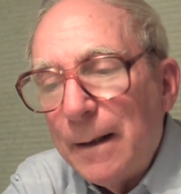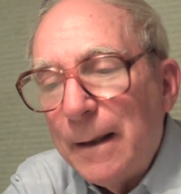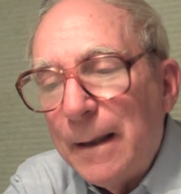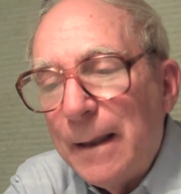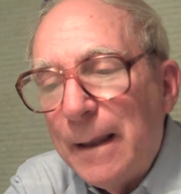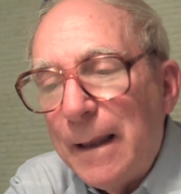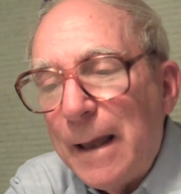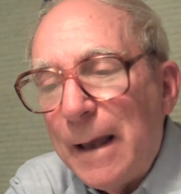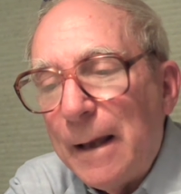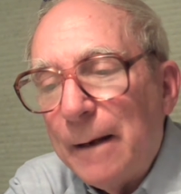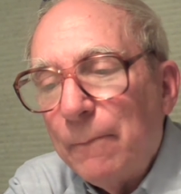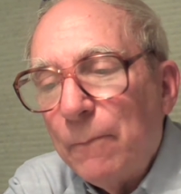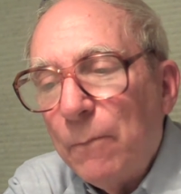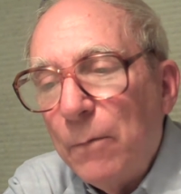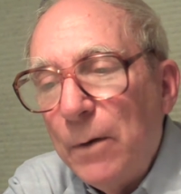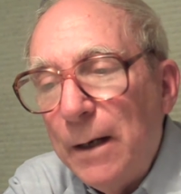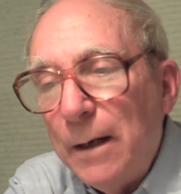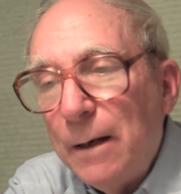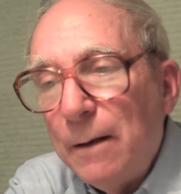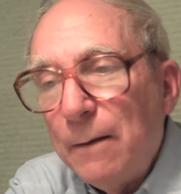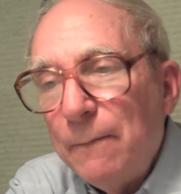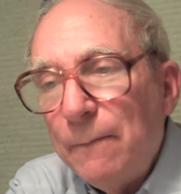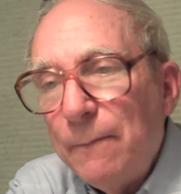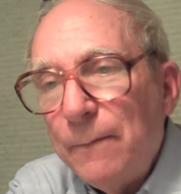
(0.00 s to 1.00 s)
get
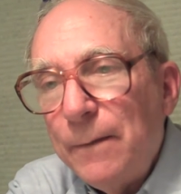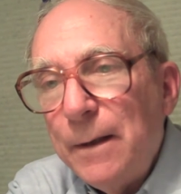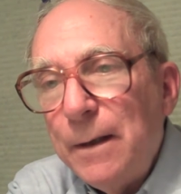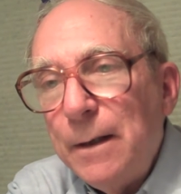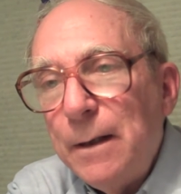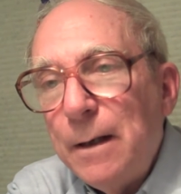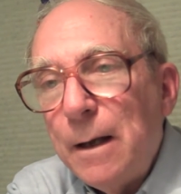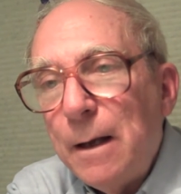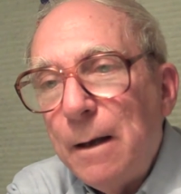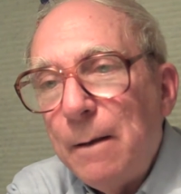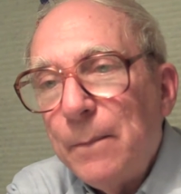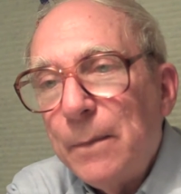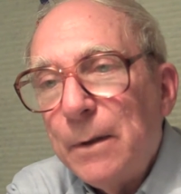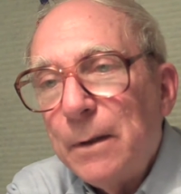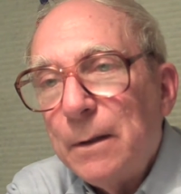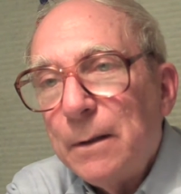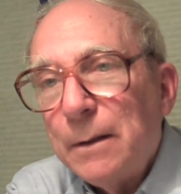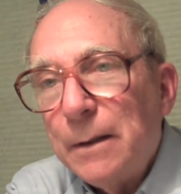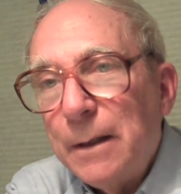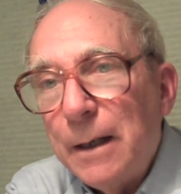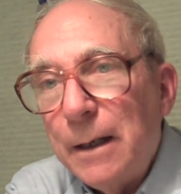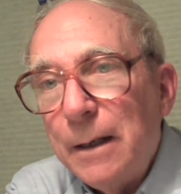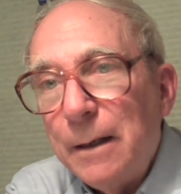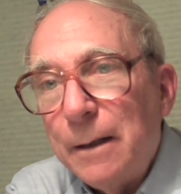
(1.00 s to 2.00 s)
rid of the nominal
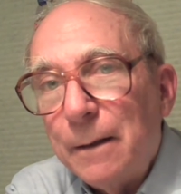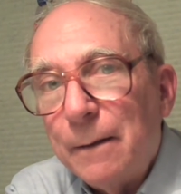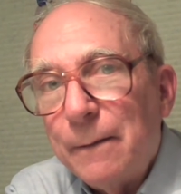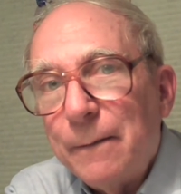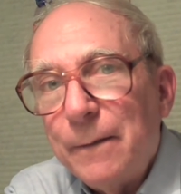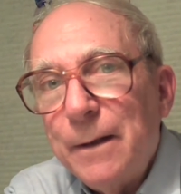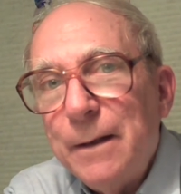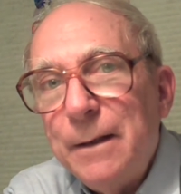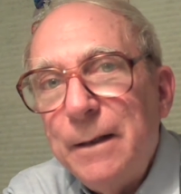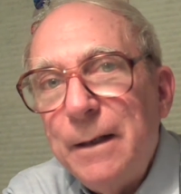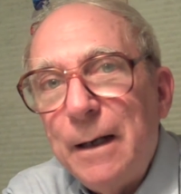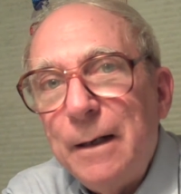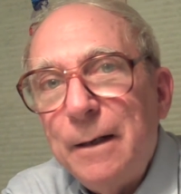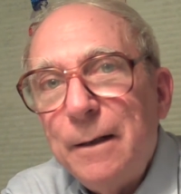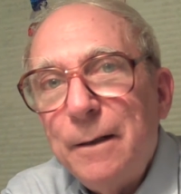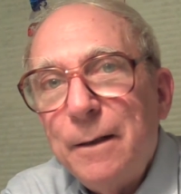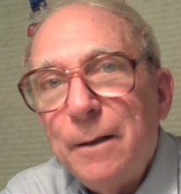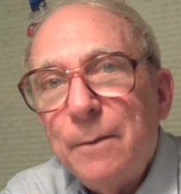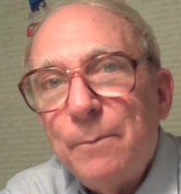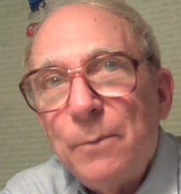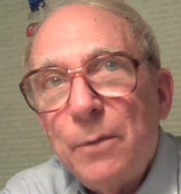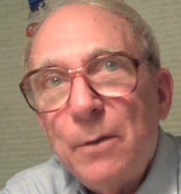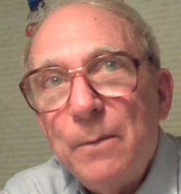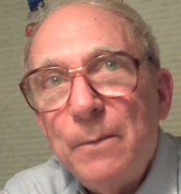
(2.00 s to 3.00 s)
data, the data
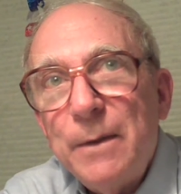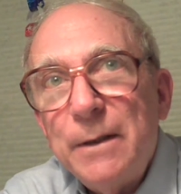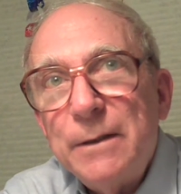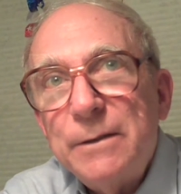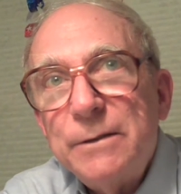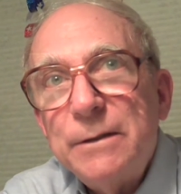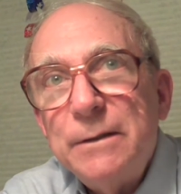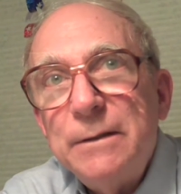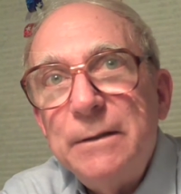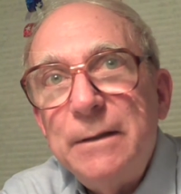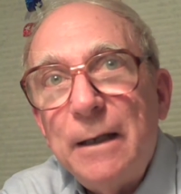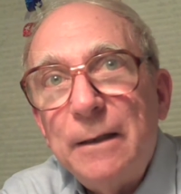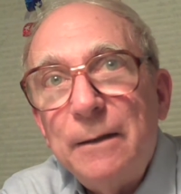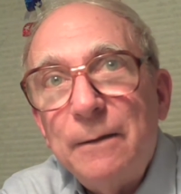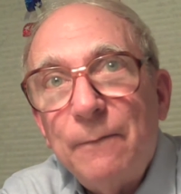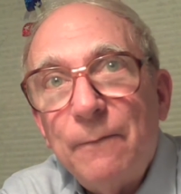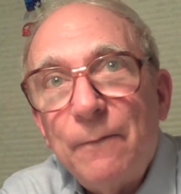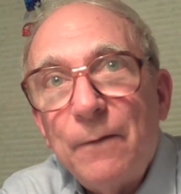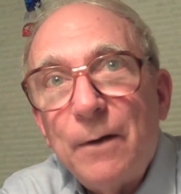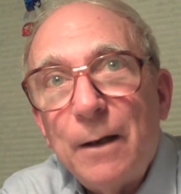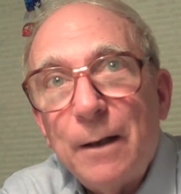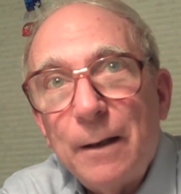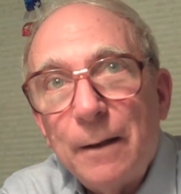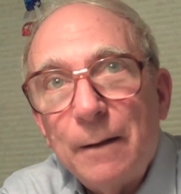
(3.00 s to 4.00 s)
that permits
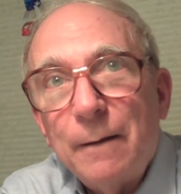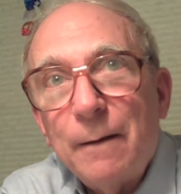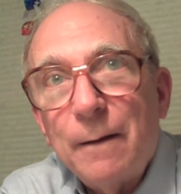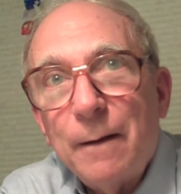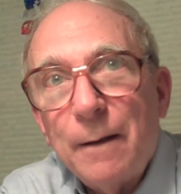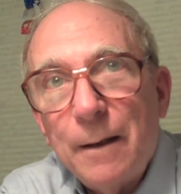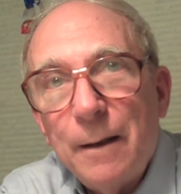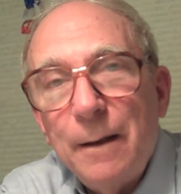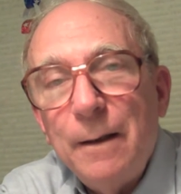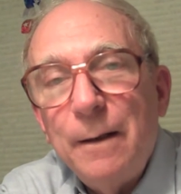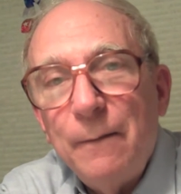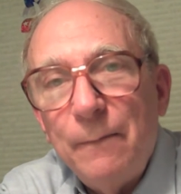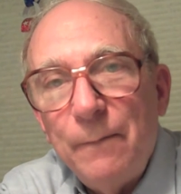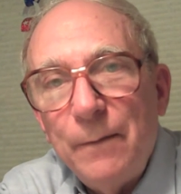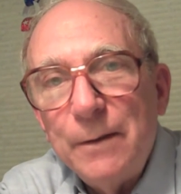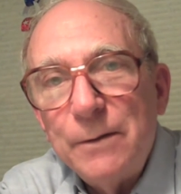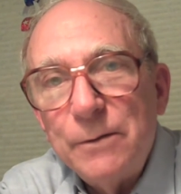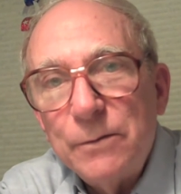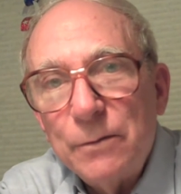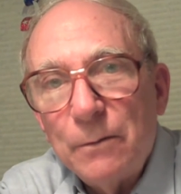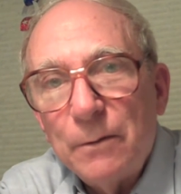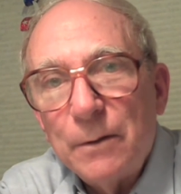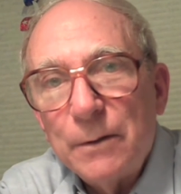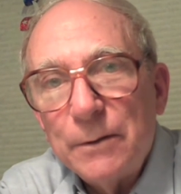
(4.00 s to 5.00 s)
identifying
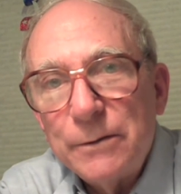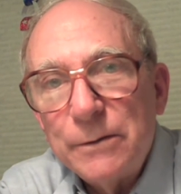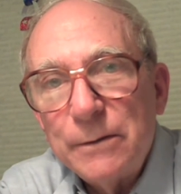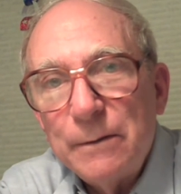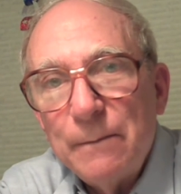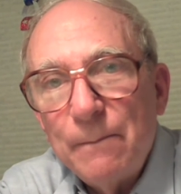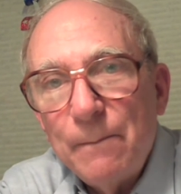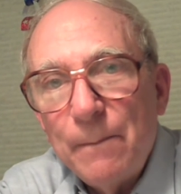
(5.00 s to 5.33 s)
individuals.